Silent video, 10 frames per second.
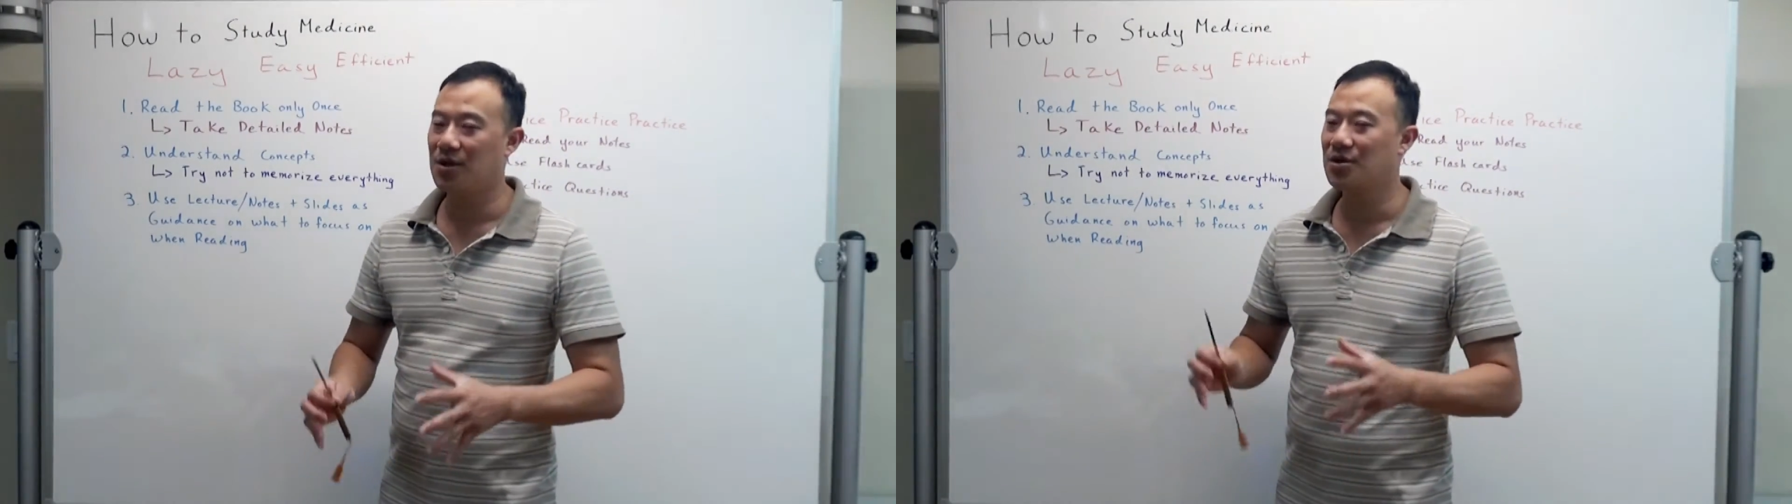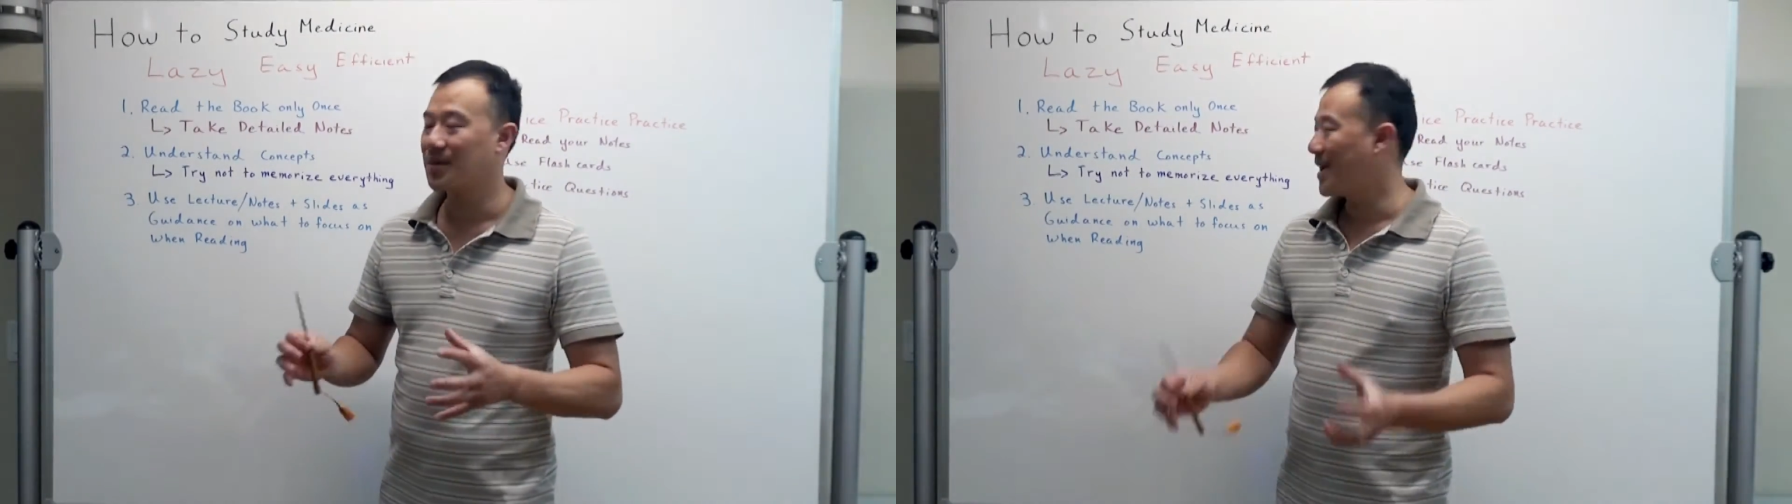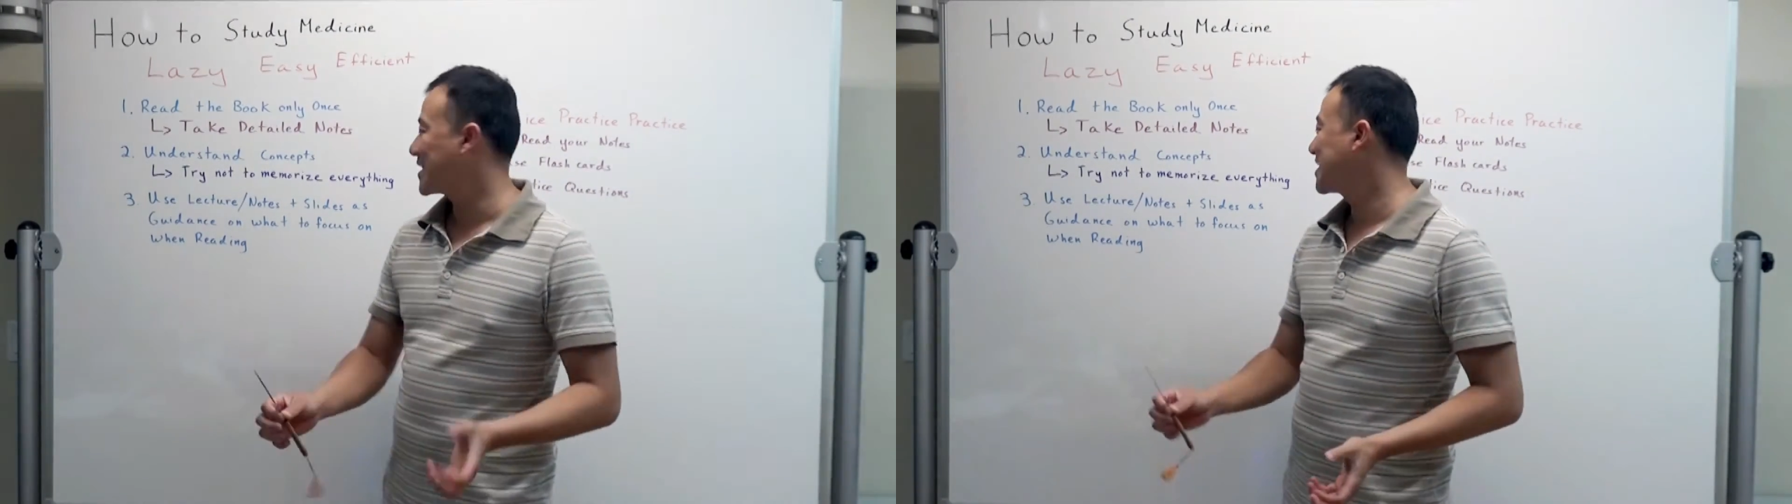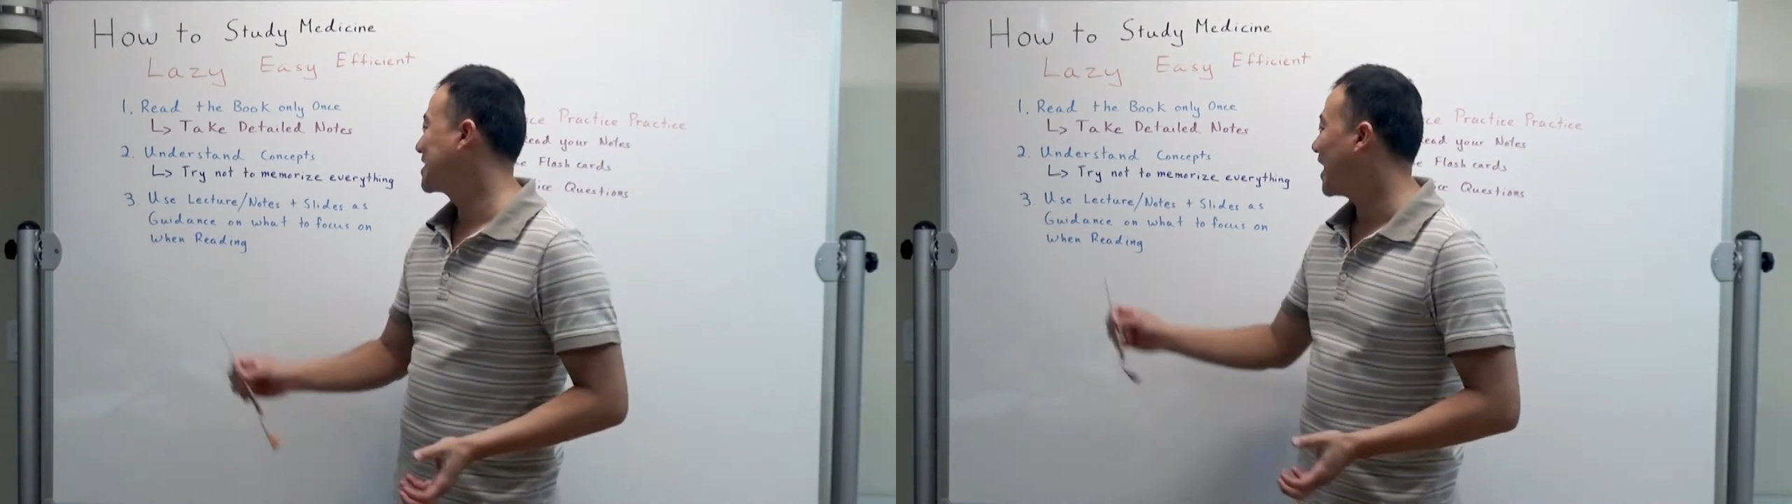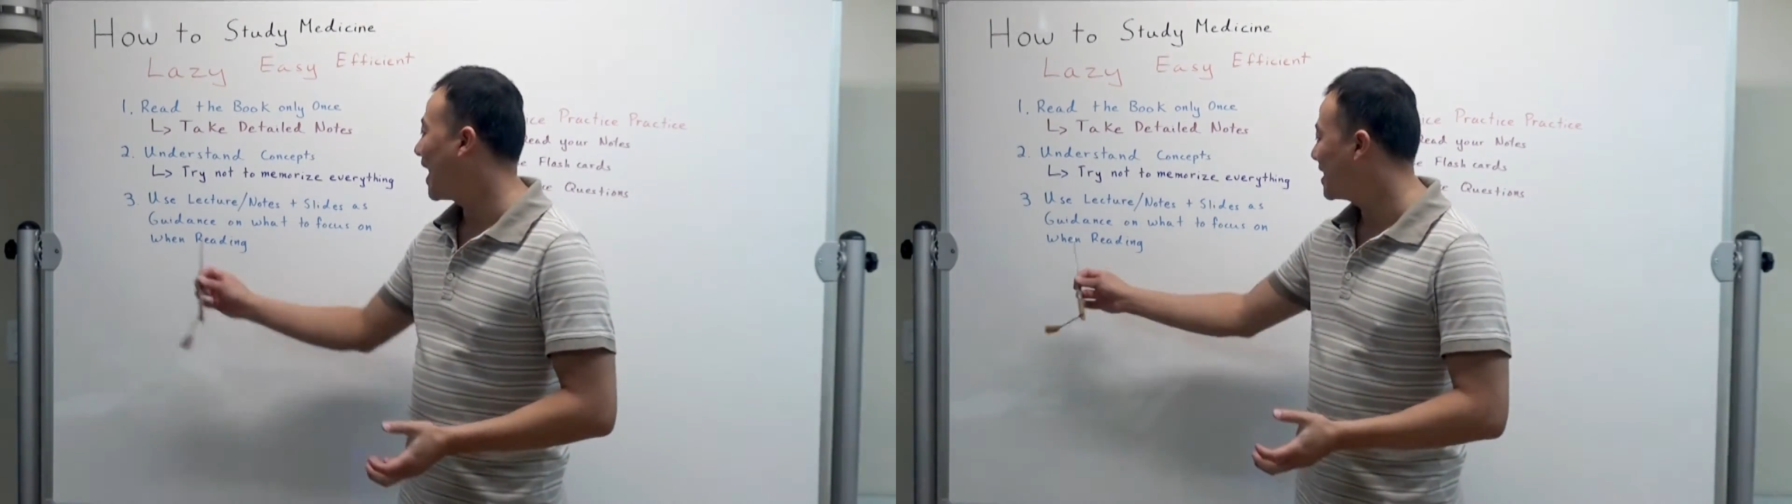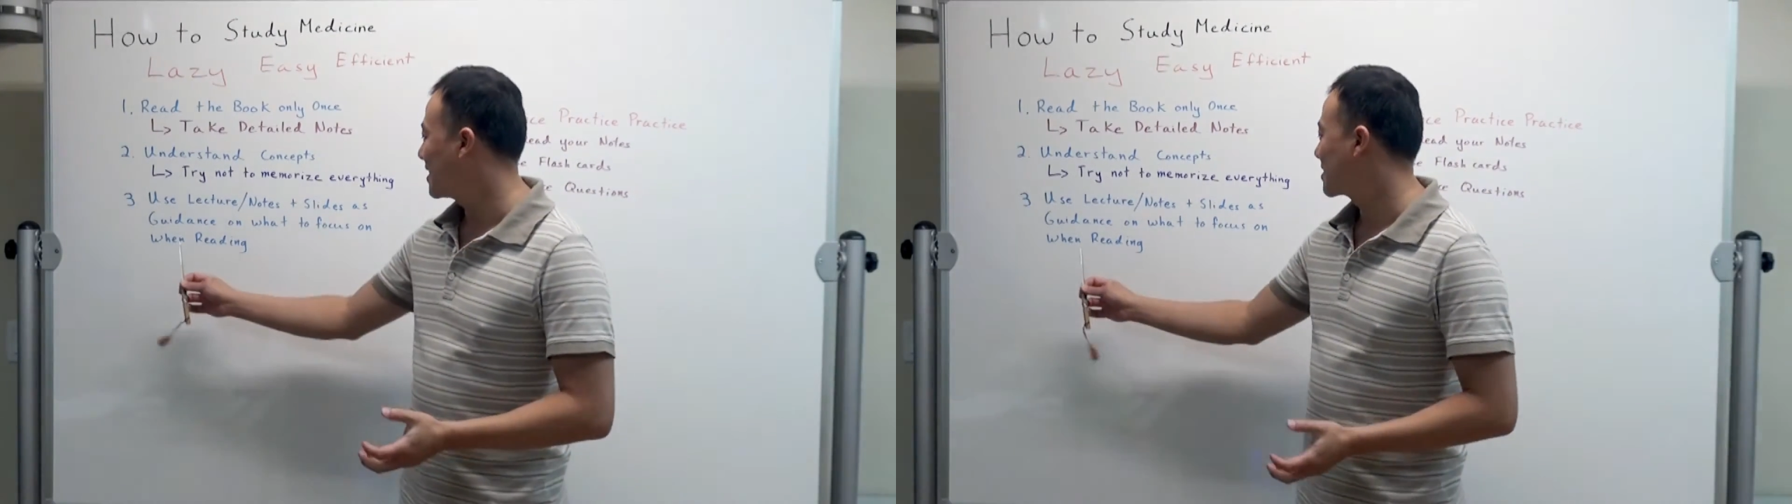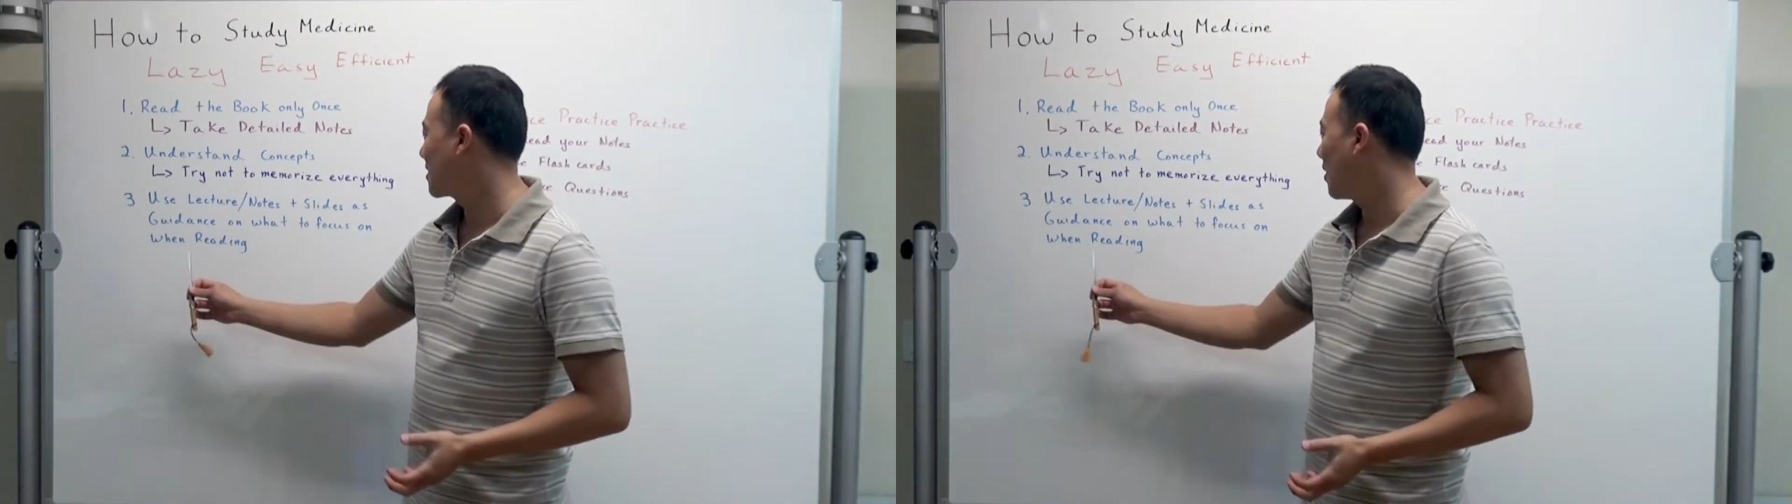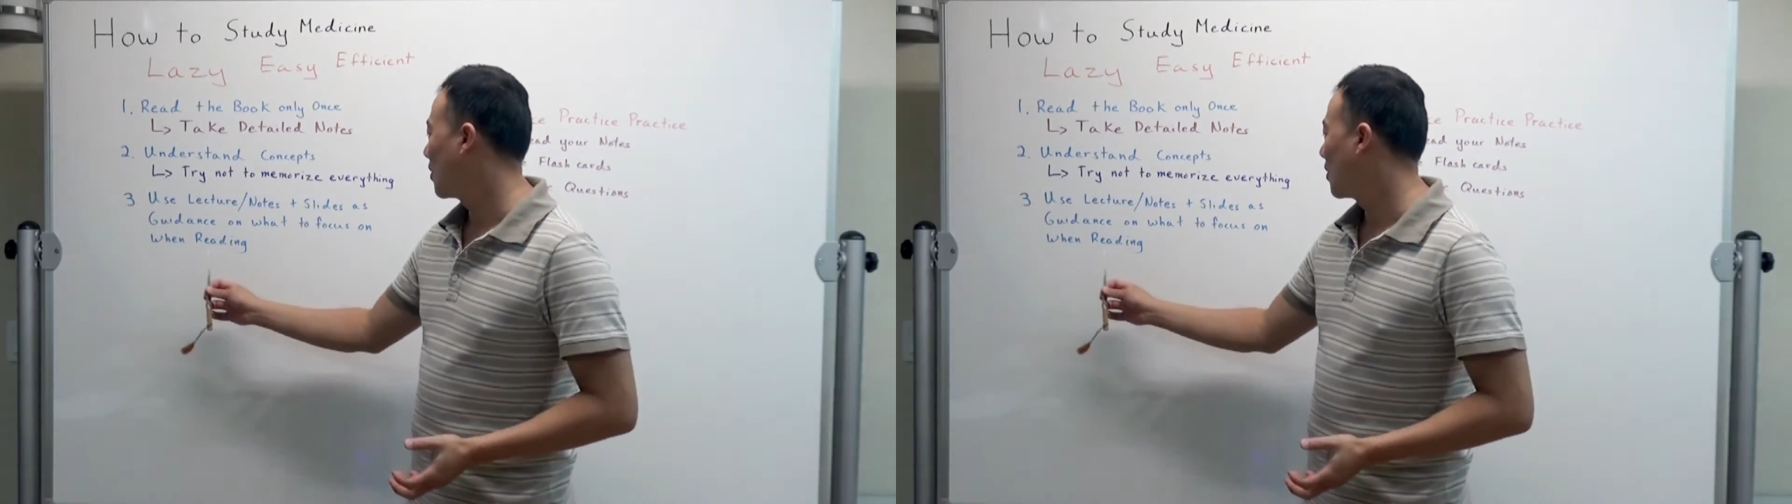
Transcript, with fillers: Use them as guidance